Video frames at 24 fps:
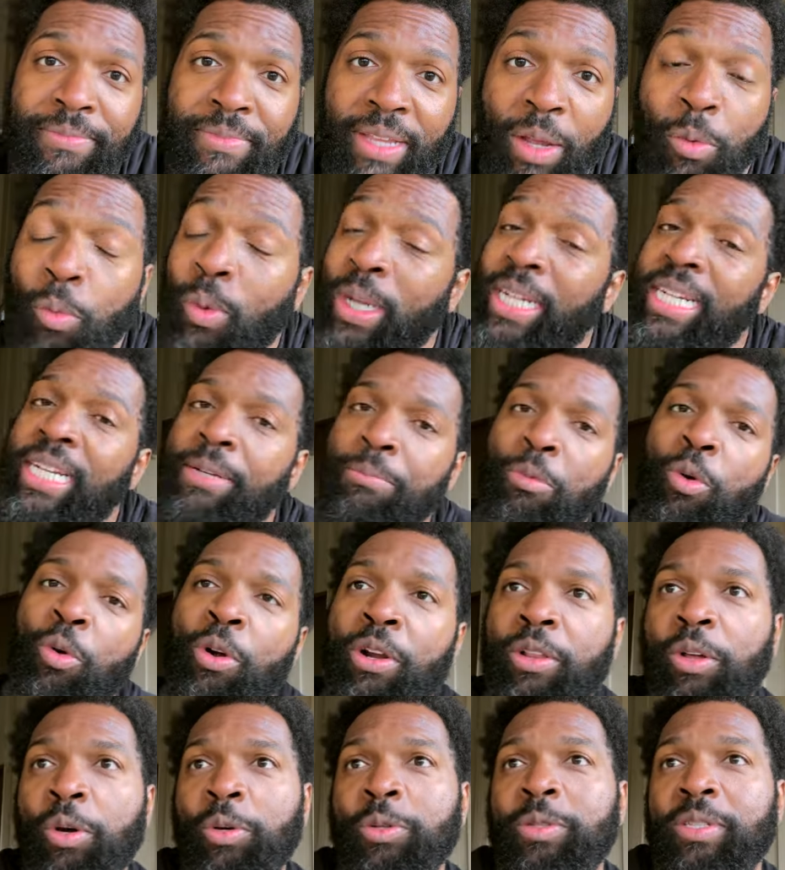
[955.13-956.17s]
And we need more
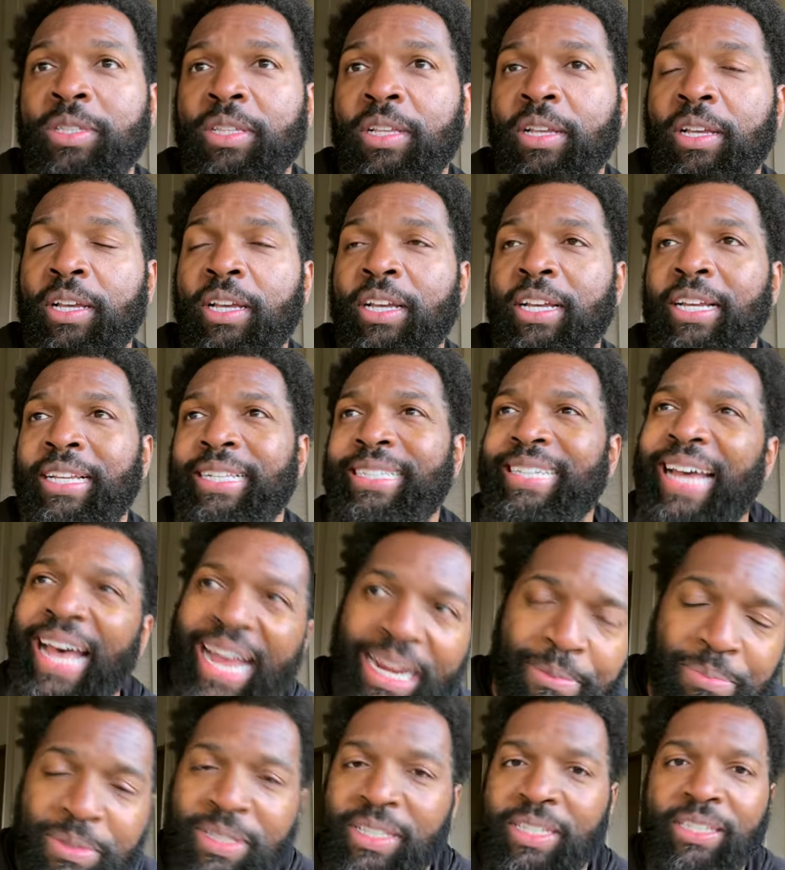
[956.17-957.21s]
of those
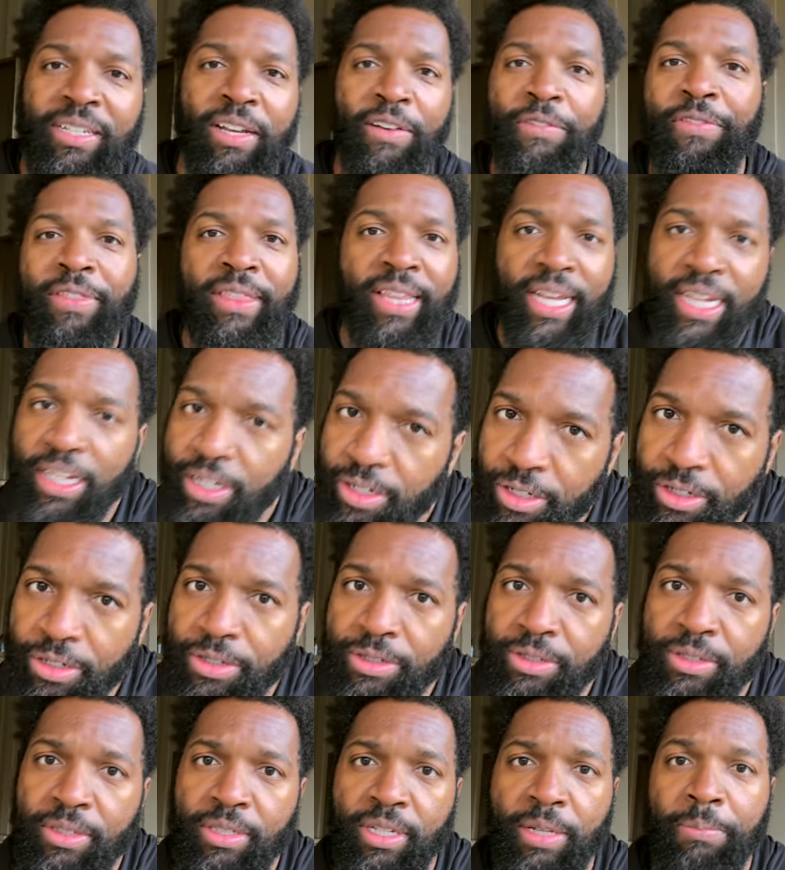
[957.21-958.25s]
types of
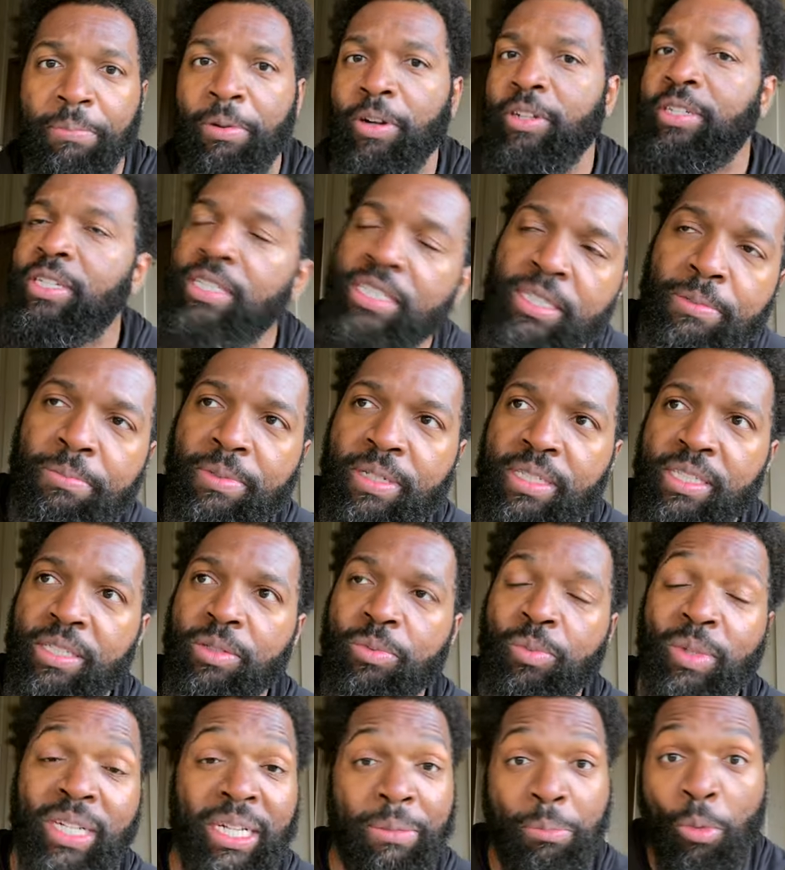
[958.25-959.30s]
thinkers and participants.
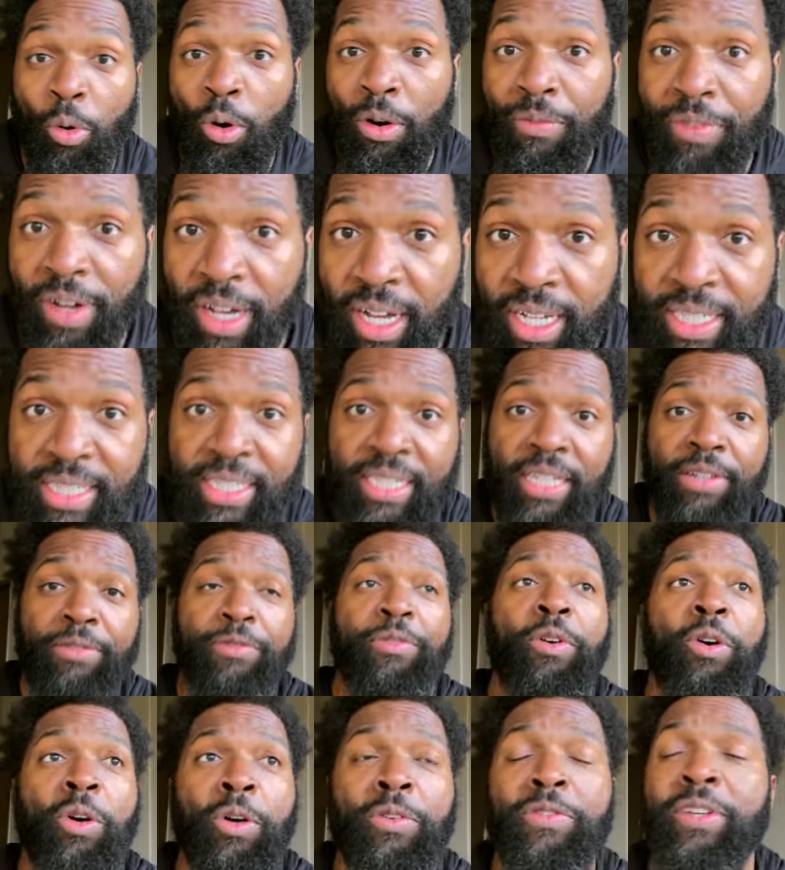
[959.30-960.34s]
We need more of us
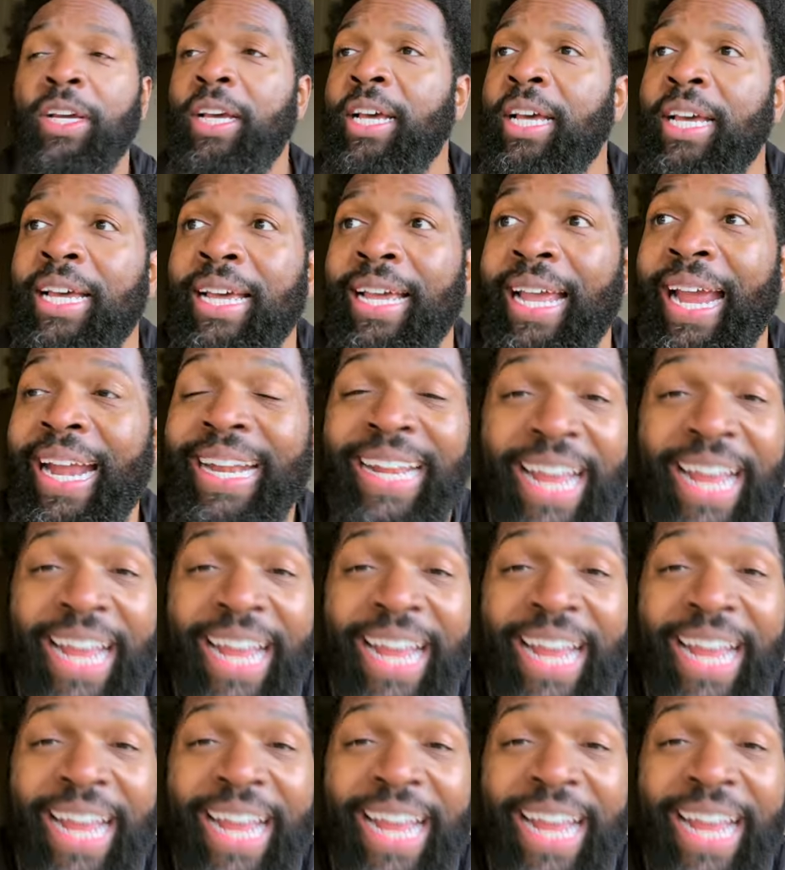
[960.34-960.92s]
involved. And